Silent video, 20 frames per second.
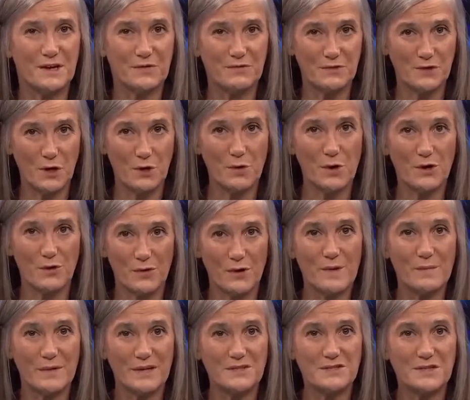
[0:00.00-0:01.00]
if no
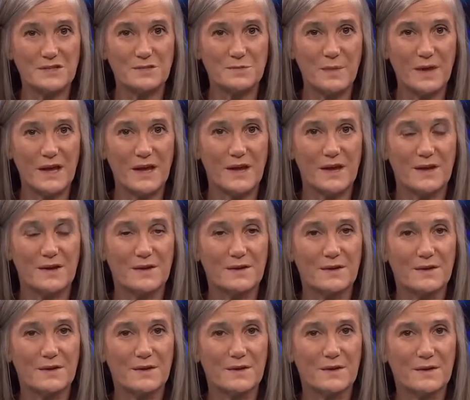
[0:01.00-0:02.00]
agreement is made.
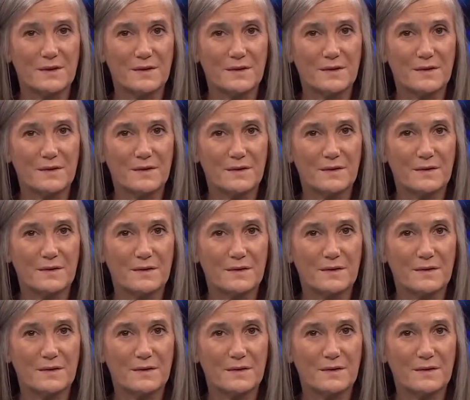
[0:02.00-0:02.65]
We're